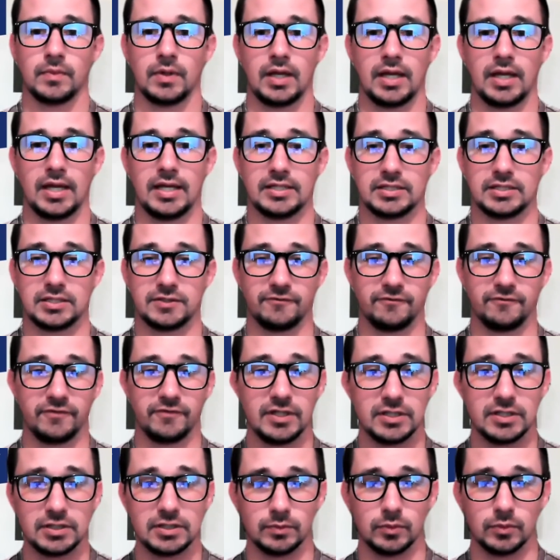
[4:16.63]
and it's
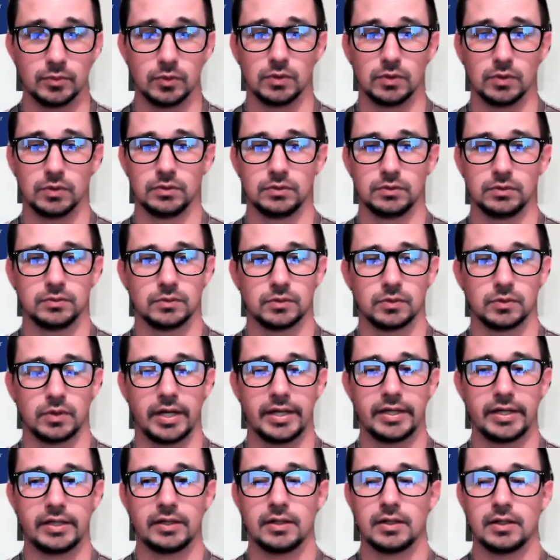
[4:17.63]
feasible,
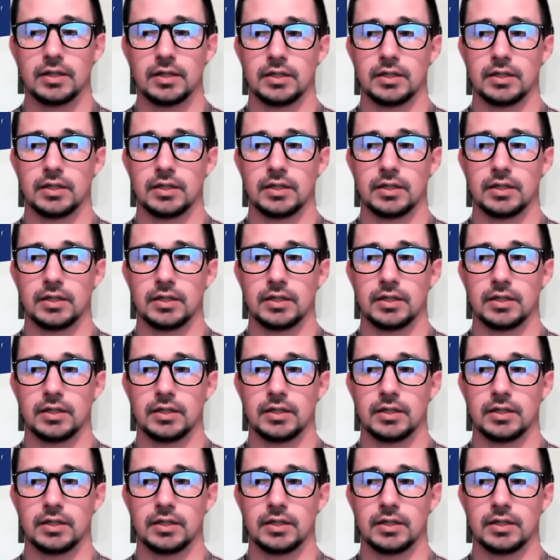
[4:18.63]
right?